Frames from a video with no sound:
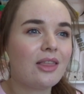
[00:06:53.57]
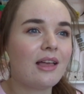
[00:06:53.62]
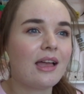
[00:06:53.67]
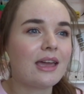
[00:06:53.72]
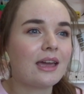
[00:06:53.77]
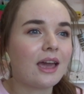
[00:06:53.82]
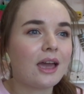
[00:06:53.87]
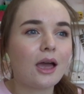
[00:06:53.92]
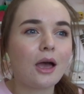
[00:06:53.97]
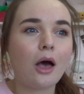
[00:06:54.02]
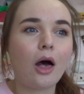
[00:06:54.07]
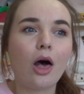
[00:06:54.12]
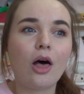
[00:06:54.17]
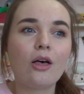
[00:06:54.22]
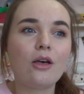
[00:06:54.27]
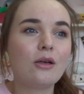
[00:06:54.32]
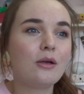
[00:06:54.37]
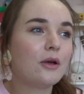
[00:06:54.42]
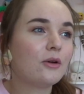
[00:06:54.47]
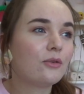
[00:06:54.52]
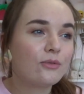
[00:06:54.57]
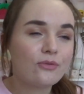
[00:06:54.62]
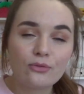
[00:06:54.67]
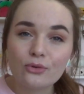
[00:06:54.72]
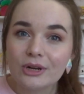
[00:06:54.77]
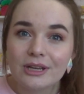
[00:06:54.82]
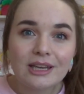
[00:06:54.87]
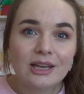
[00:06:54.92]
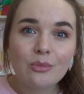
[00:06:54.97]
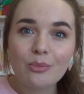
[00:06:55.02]
Like,
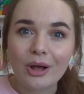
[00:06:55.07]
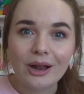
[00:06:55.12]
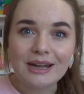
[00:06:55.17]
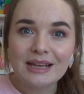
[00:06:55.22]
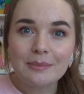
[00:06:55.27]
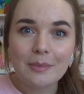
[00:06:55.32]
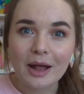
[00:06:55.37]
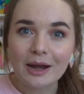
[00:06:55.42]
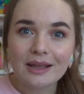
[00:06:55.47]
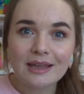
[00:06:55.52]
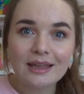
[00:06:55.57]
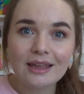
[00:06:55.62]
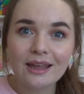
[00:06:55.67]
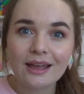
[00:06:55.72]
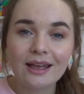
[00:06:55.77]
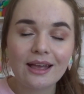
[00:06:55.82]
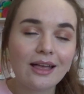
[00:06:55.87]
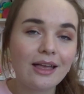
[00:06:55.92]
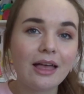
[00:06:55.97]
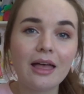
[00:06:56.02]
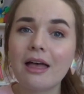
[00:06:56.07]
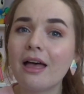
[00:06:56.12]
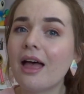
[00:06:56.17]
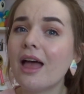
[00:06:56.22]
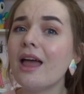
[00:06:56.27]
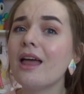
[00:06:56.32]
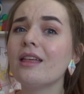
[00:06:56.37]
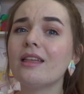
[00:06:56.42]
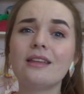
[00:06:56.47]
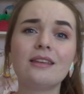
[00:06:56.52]
freeing bunny money?
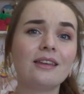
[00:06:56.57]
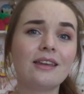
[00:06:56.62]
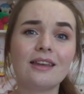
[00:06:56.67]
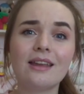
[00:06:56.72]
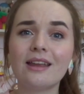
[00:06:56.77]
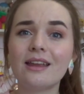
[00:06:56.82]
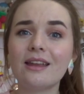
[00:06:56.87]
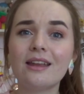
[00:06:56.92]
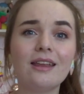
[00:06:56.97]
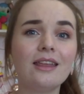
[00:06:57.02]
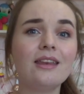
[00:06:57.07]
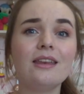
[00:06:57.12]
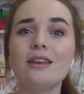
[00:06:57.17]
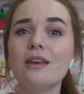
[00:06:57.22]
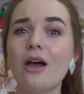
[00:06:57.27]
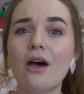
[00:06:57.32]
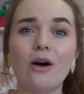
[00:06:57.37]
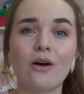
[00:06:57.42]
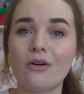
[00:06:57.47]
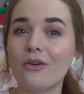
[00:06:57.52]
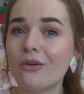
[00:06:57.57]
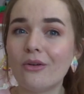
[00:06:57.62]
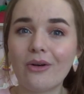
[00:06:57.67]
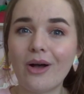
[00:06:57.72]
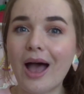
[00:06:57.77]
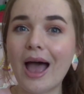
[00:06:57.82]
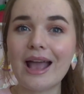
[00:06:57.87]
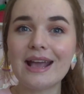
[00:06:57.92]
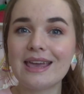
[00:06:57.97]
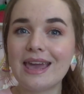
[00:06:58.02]
No,
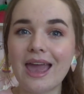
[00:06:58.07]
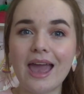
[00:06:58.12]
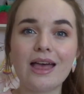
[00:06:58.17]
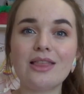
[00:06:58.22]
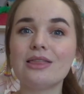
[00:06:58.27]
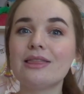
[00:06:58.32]
I can't.